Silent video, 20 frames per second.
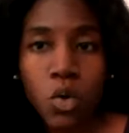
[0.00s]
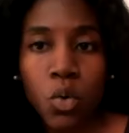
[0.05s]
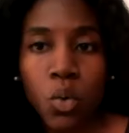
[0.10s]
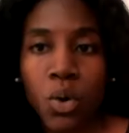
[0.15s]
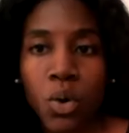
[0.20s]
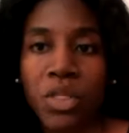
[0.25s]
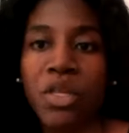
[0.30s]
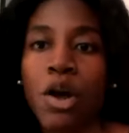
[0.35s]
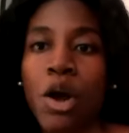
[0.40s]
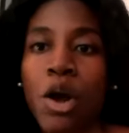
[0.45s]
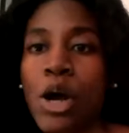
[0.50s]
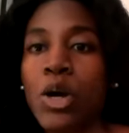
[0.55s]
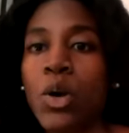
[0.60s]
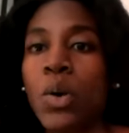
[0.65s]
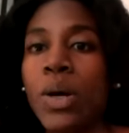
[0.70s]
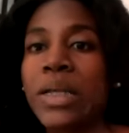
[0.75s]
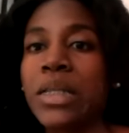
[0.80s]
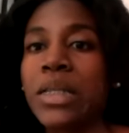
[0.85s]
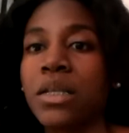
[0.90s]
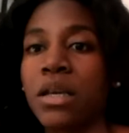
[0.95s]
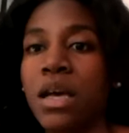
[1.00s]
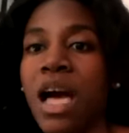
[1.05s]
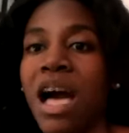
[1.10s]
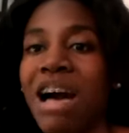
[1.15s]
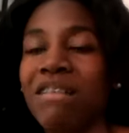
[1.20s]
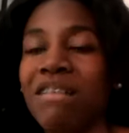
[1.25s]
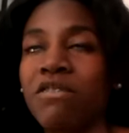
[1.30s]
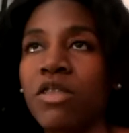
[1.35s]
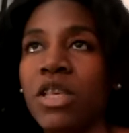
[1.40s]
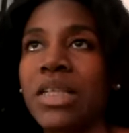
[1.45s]
or there are going to
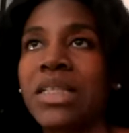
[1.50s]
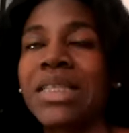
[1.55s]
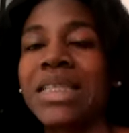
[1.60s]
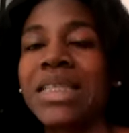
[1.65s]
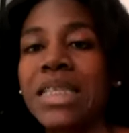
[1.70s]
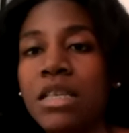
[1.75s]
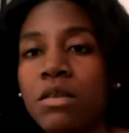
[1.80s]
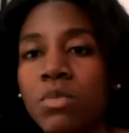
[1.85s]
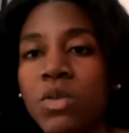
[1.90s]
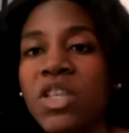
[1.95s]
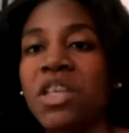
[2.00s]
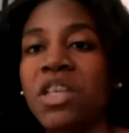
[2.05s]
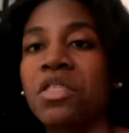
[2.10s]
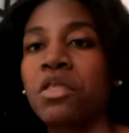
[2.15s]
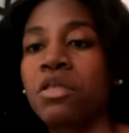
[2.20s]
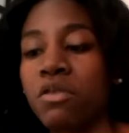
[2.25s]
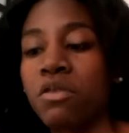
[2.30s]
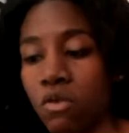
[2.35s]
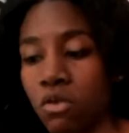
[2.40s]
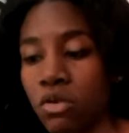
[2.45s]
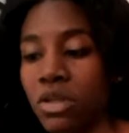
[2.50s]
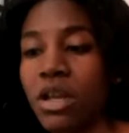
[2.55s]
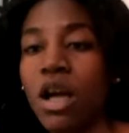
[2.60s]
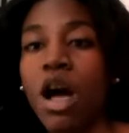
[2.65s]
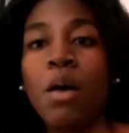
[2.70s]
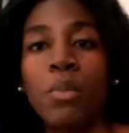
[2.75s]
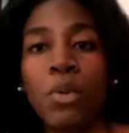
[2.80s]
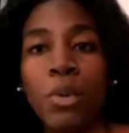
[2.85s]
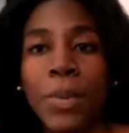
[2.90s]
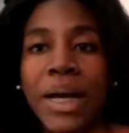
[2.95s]
have it seems that certain
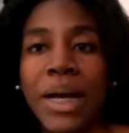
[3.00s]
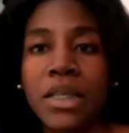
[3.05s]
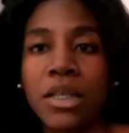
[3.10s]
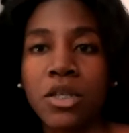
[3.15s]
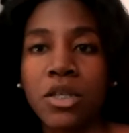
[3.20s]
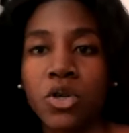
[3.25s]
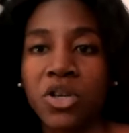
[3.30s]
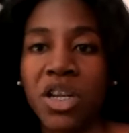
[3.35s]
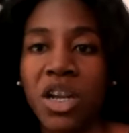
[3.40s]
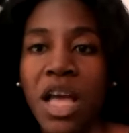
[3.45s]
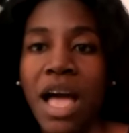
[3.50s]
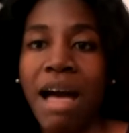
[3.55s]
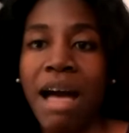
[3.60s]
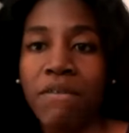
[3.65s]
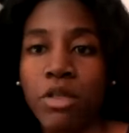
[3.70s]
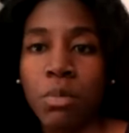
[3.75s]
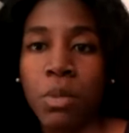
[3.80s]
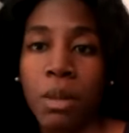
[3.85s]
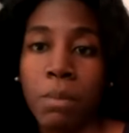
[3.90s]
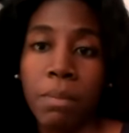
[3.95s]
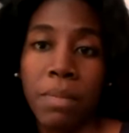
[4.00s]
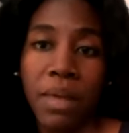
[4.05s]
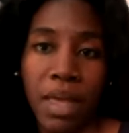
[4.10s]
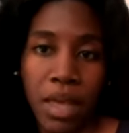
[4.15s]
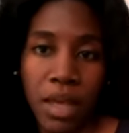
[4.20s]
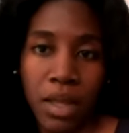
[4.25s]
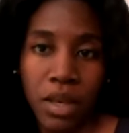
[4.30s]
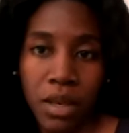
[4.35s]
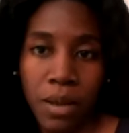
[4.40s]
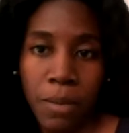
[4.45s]
compromises are going to have to be
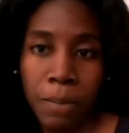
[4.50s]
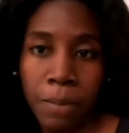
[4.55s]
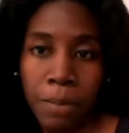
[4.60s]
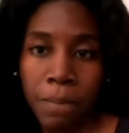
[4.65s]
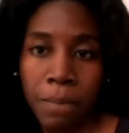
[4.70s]
made.